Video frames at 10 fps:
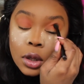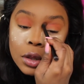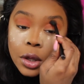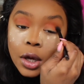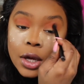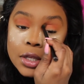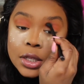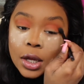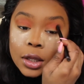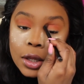And like I
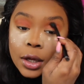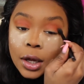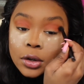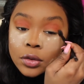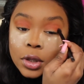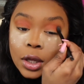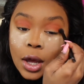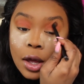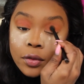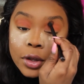said, like I don't really
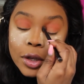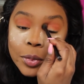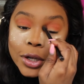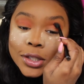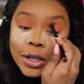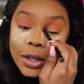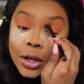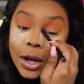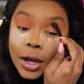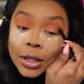have any particular
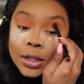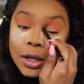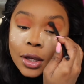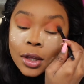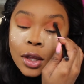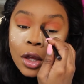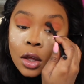idea.